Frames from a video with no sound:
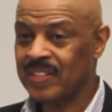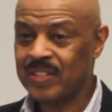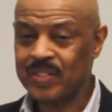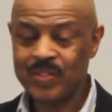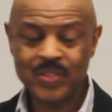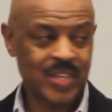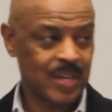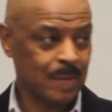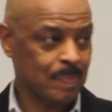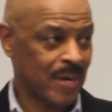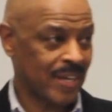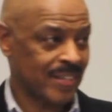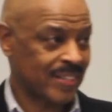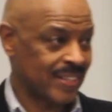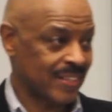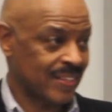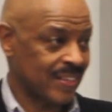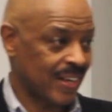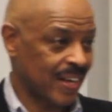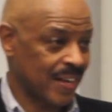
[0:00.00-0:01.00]
You hear about
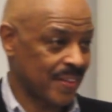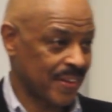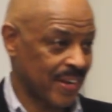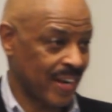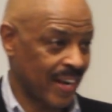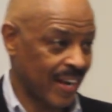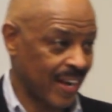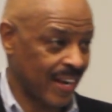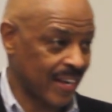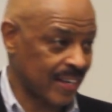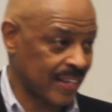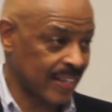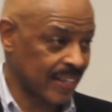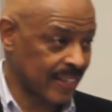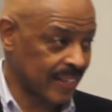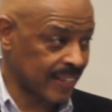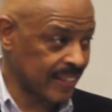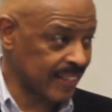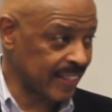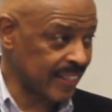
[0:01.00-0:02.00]
the other
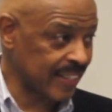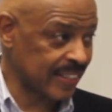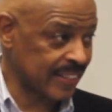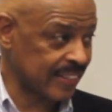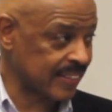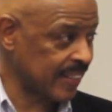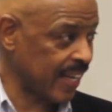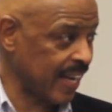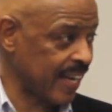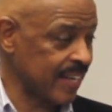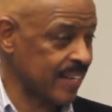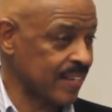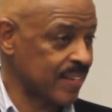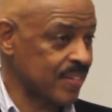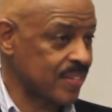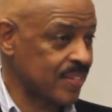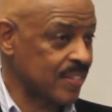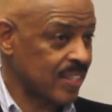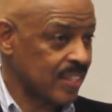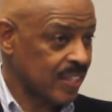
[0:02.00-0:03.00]

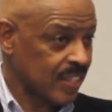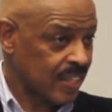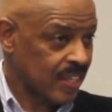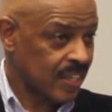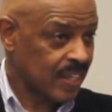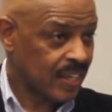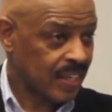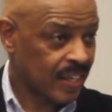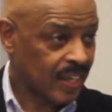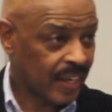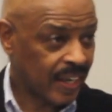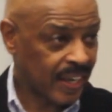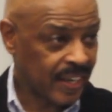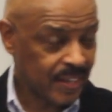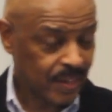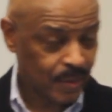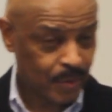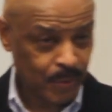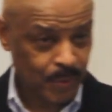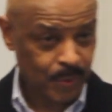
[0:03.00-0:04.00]
entertainers
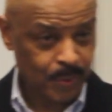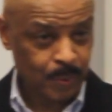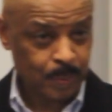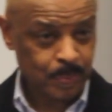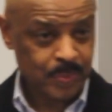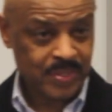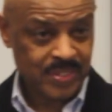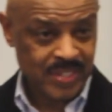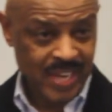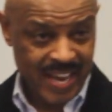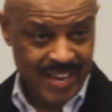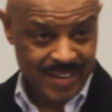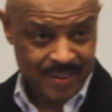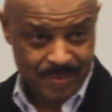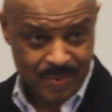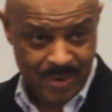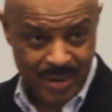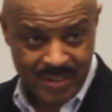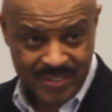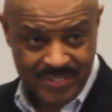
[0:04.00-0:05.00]
and the groups, Diana
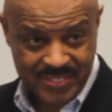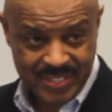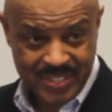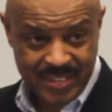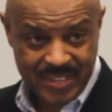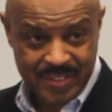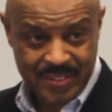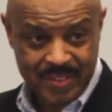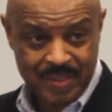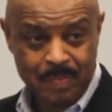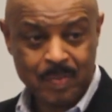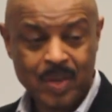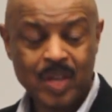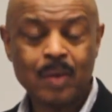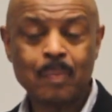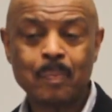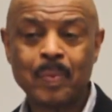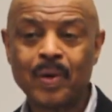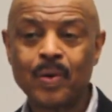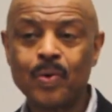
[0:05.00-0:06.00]
Ross and all of them,
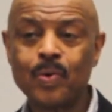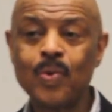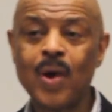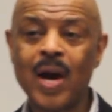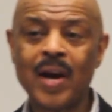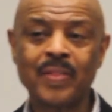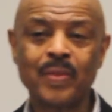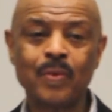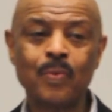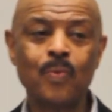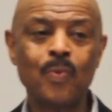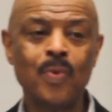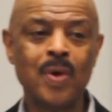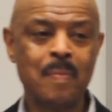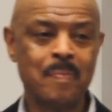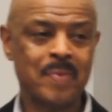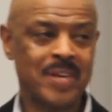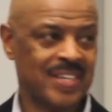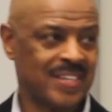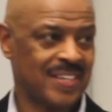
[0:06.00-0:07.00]
but who are the
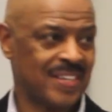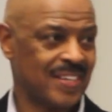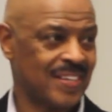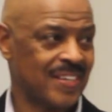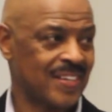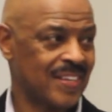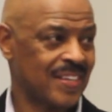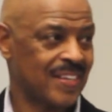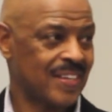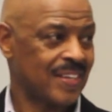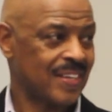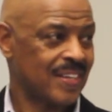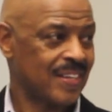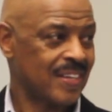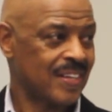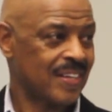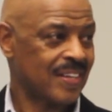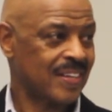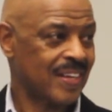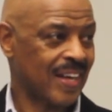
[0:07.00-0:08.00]
women
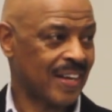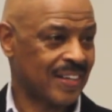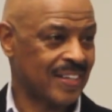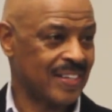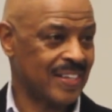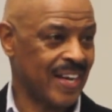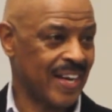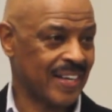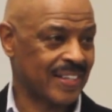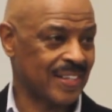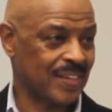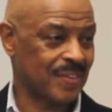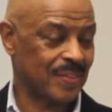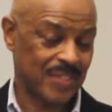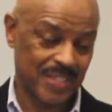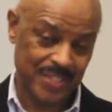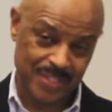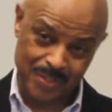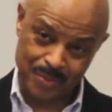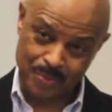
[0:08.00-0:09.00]
that connected?
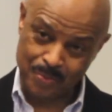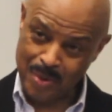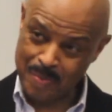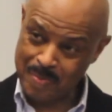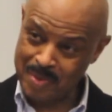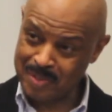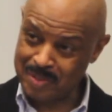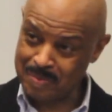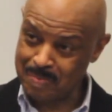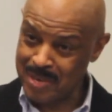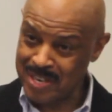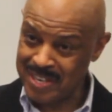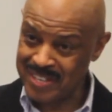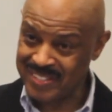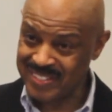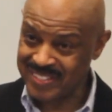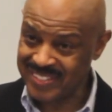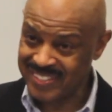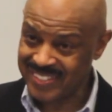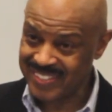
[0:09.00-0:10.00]
This is Women's Month.